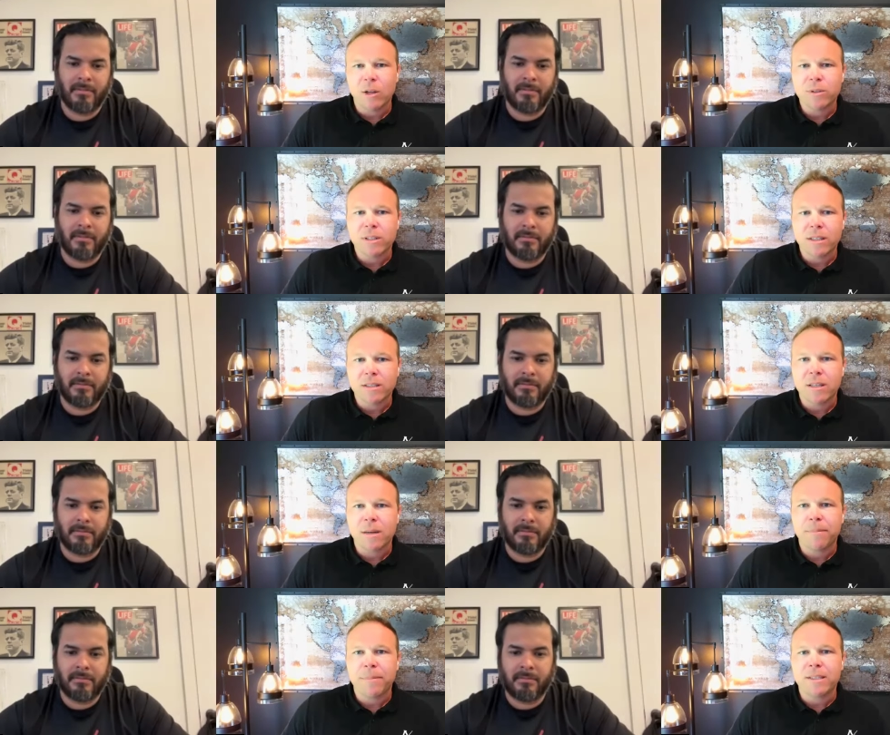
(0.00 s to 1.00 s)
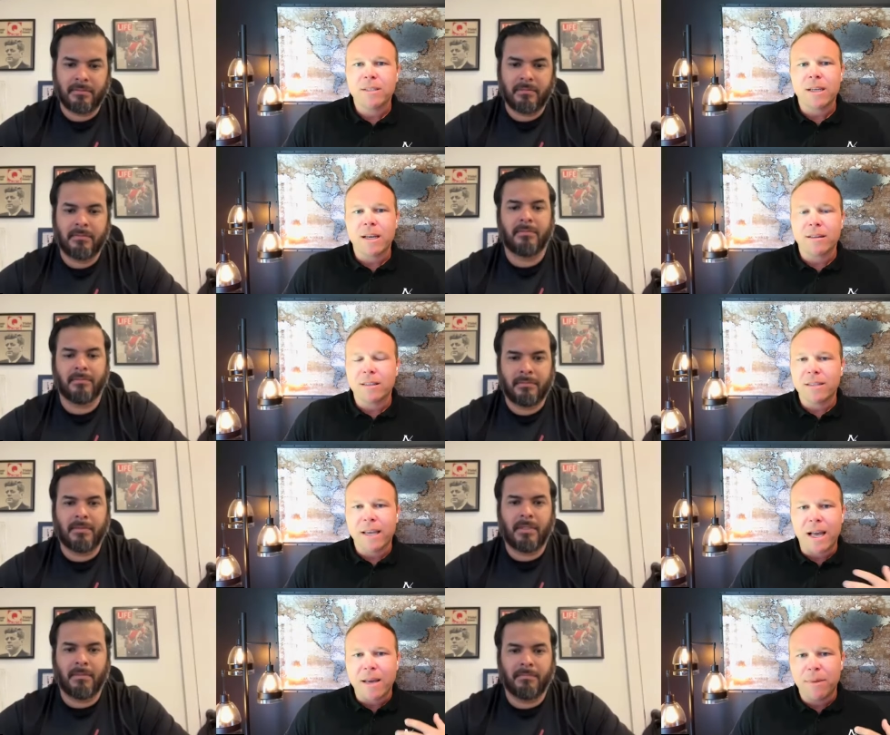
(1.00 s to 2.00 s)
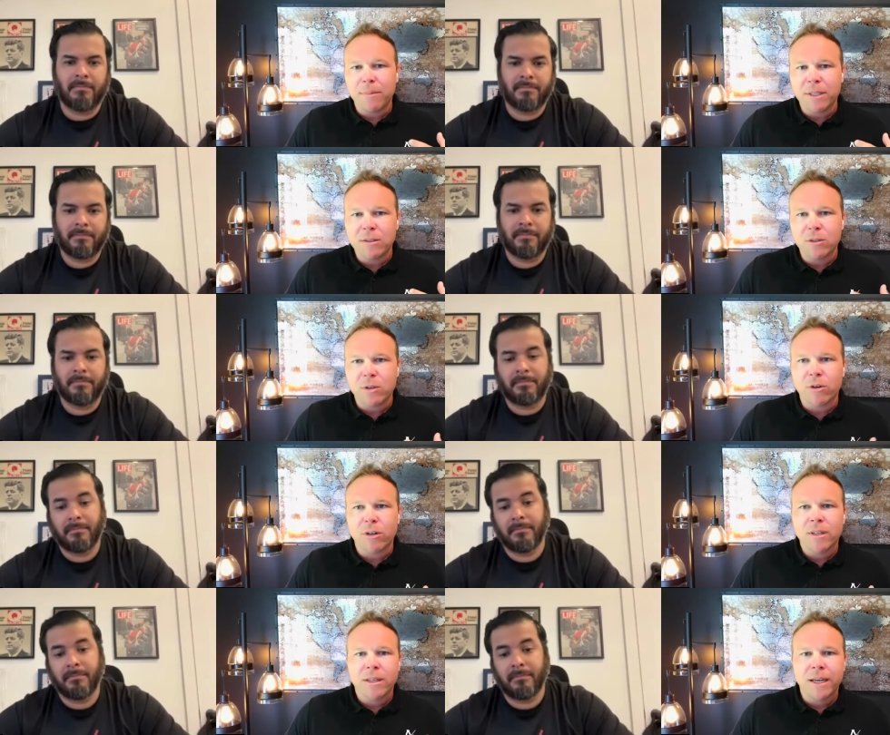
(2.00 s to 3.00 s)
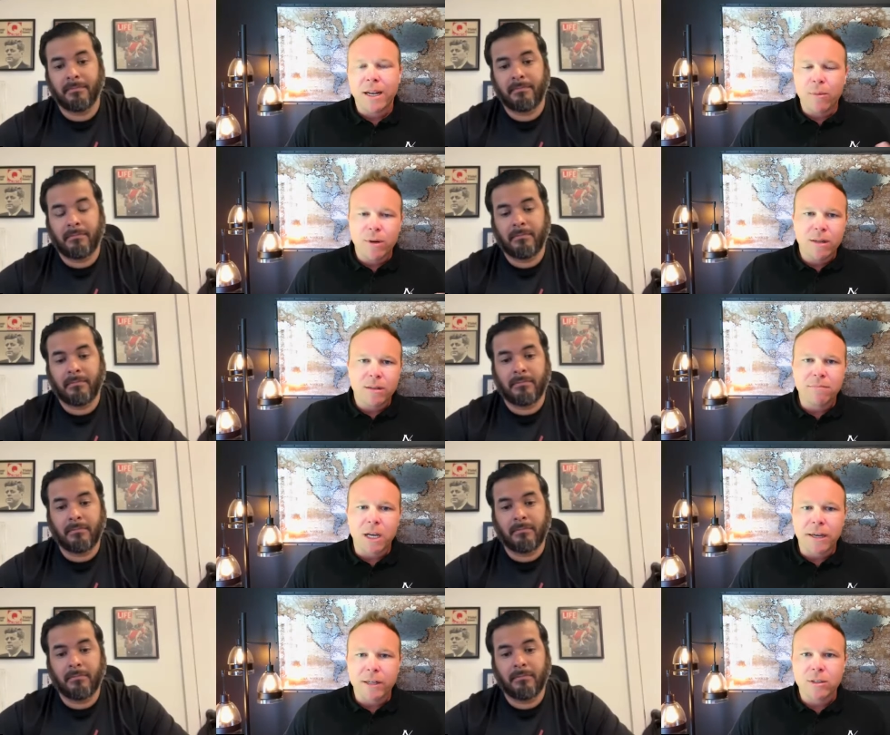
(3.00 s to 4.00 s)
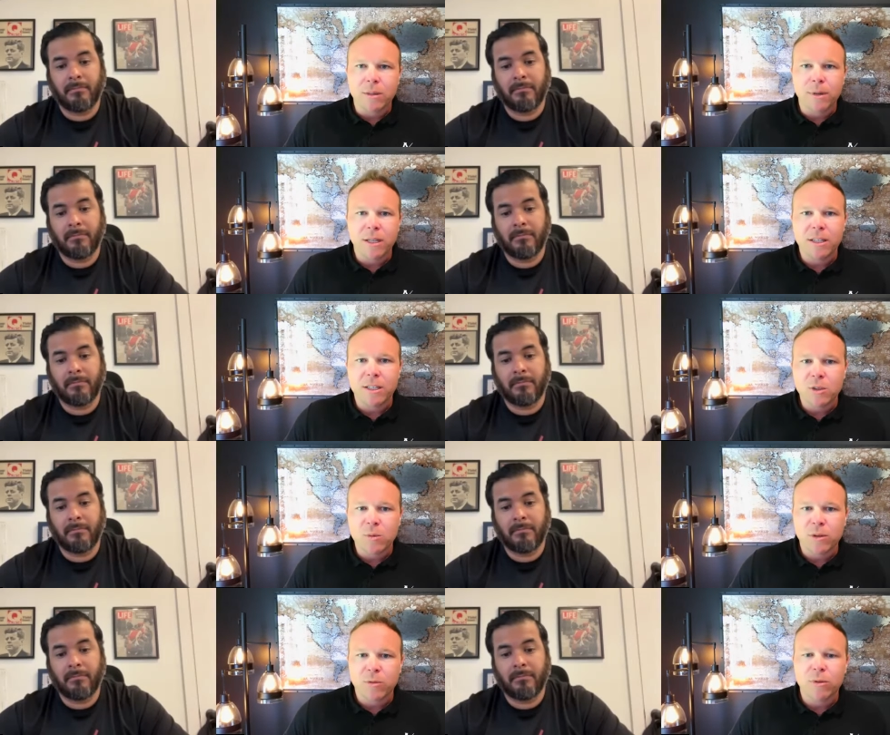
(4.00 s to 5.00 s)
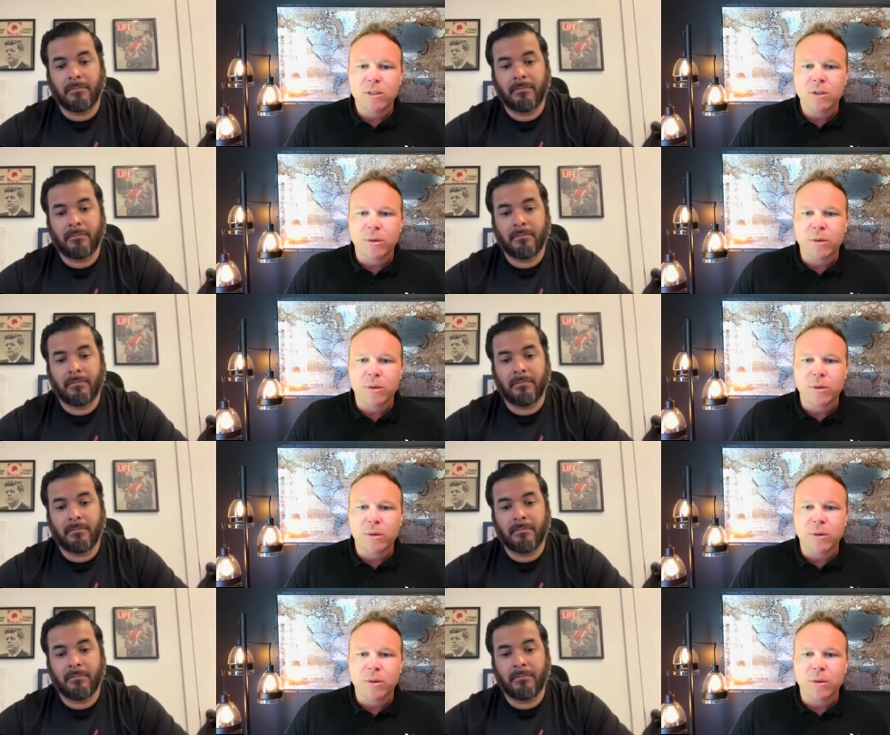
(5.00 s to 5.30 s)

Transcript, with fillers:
Speaker 1: closing things up is let's say I'm a business owner and I want to hire somebody that just went through this